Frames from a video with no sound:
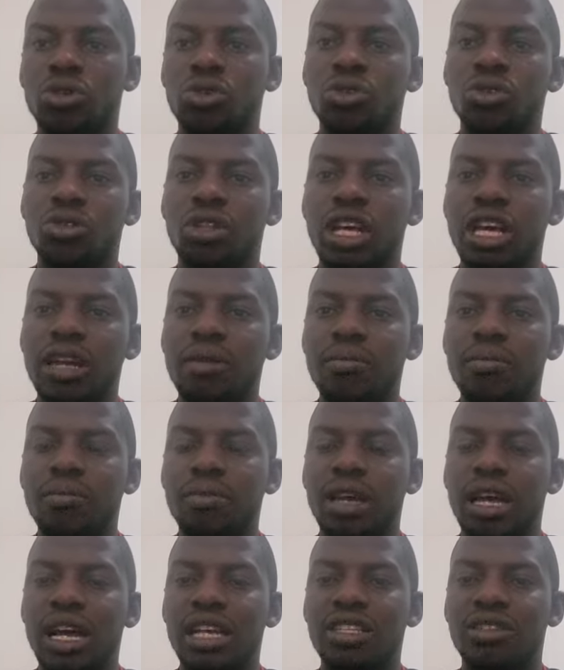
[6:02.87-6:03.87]
to them,
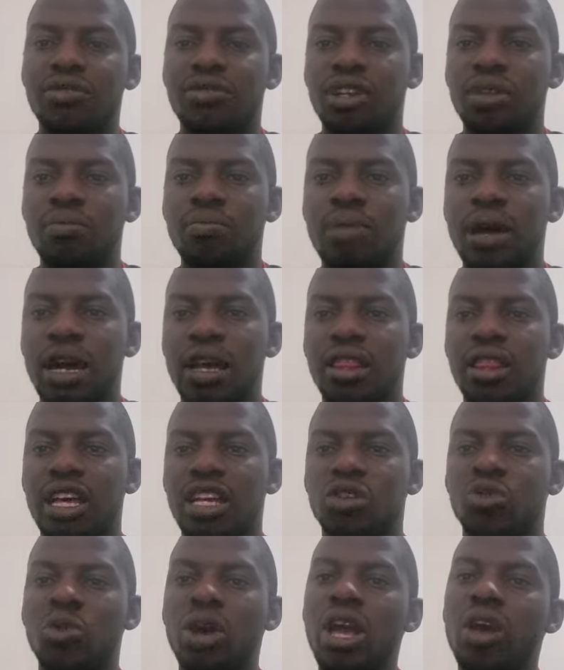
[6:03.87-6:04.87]
ask feedback
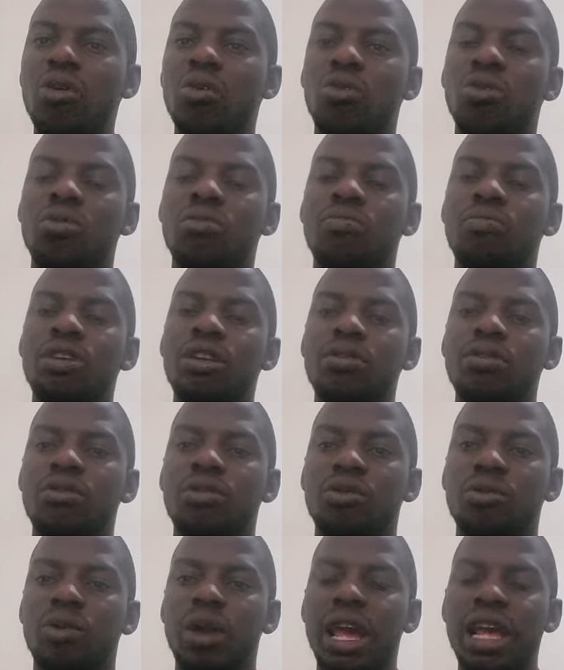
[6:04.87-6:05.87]
that where
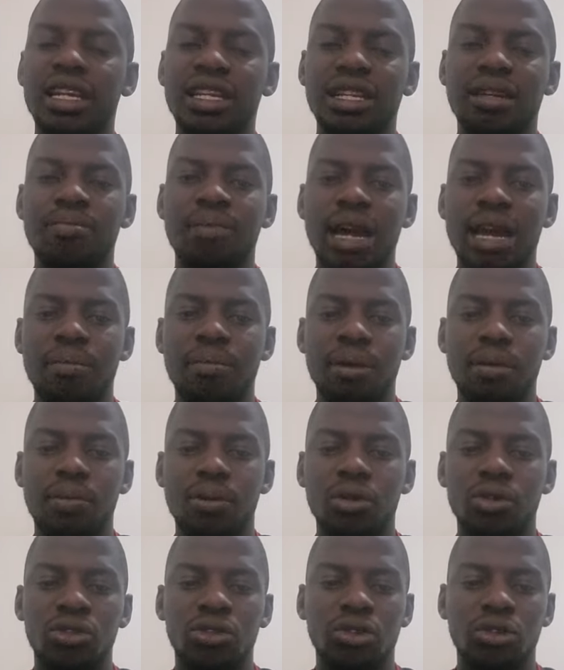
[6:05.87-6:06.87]
did my
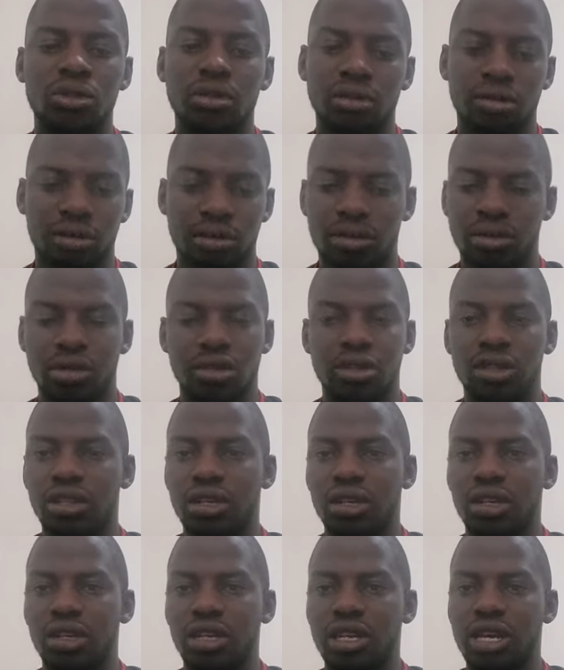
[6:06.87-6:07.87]
proposal,
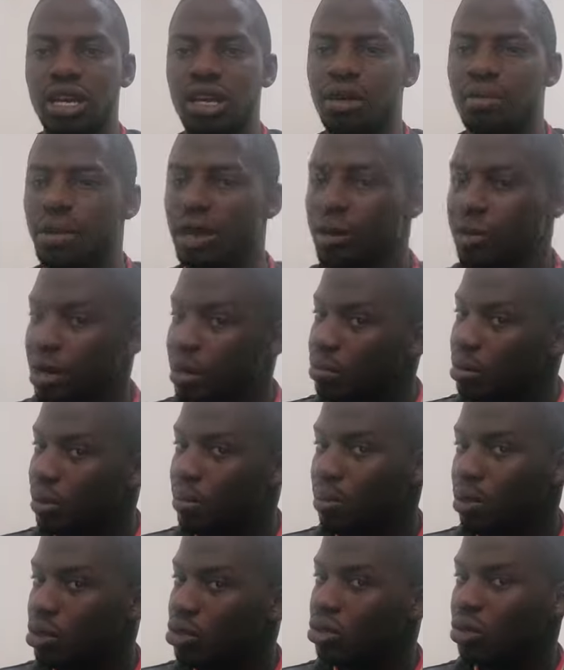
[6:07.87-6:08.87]
my grant
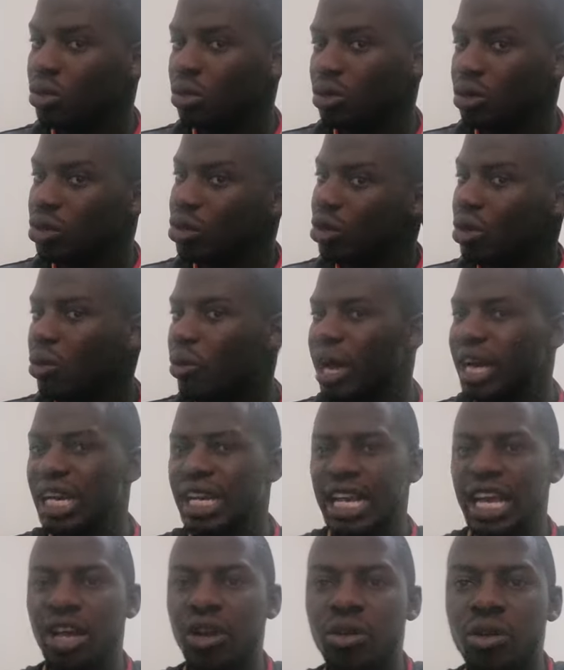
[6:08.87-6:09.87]
proposal, where
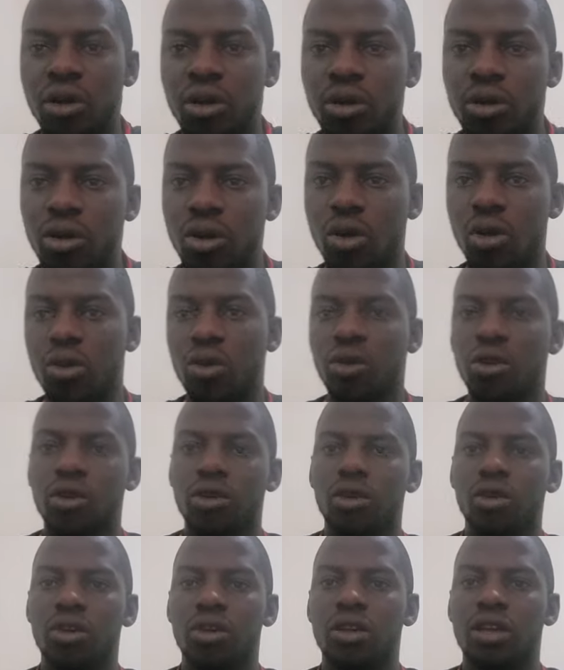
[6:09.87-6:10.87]
did I go wrong?
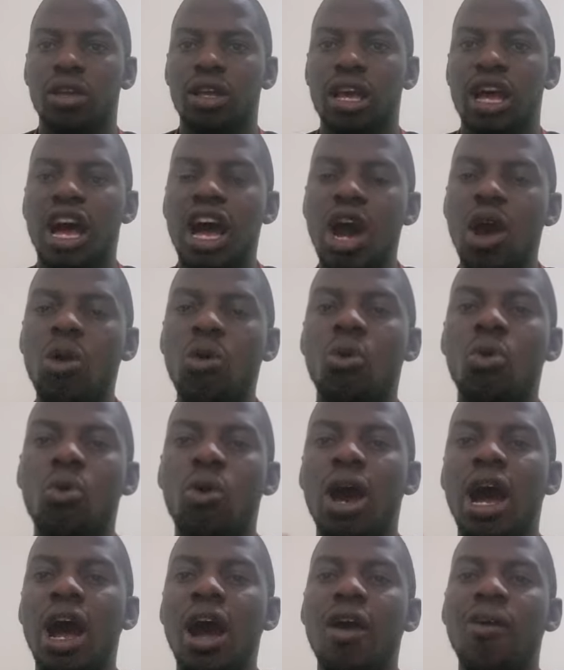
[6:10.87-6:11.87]

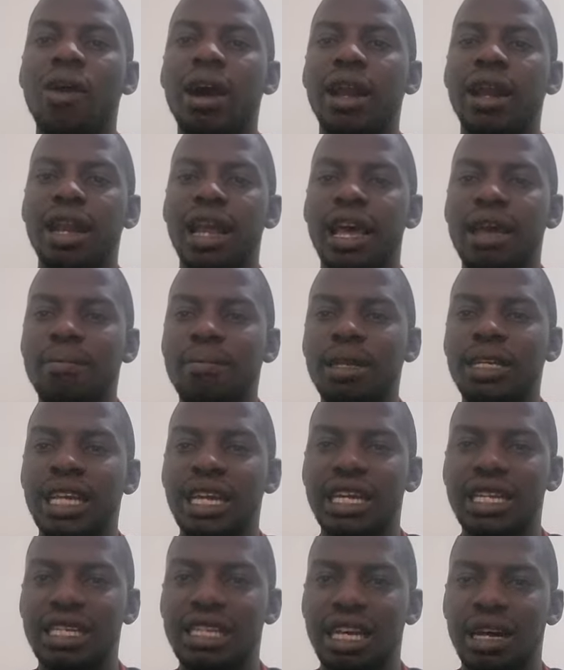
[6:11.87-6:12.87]
How can I better
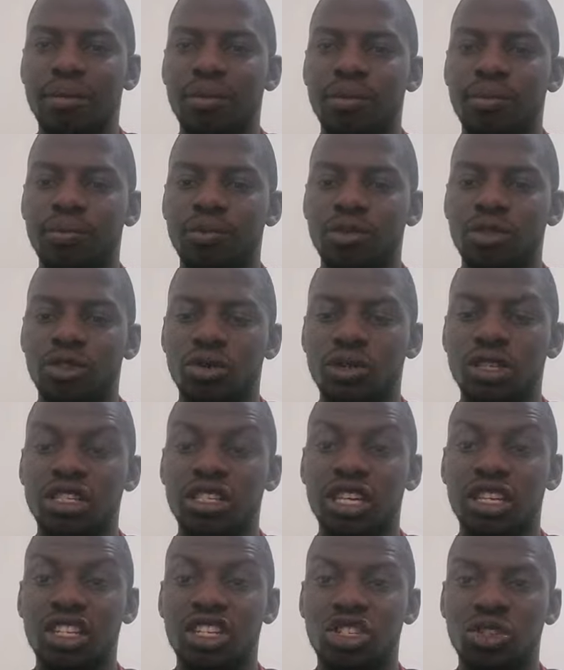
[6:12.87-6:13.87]
it up? So
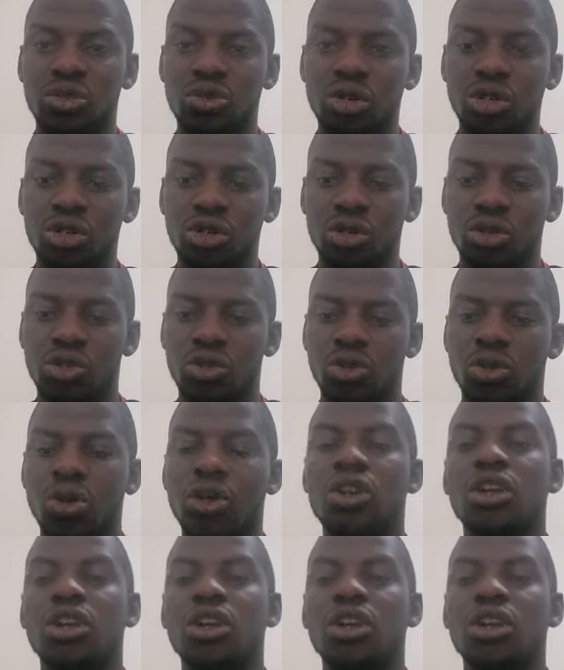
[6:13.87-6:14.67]
basically it's crucial. So